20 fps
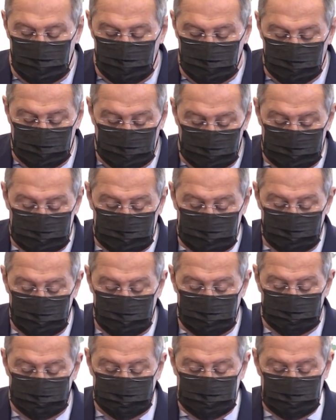We
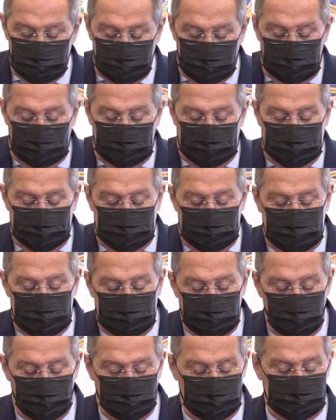also would
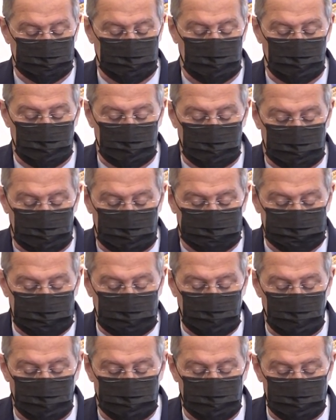like to
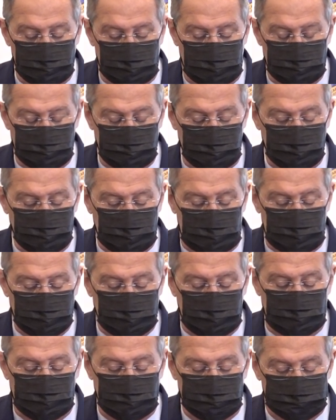promote cooperation
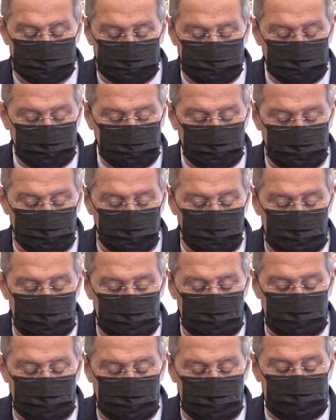between
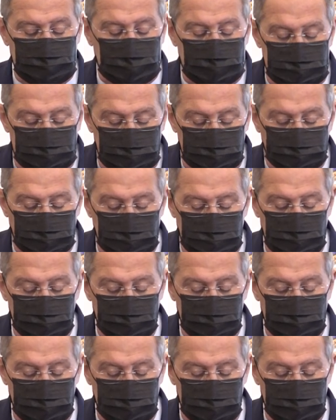scientific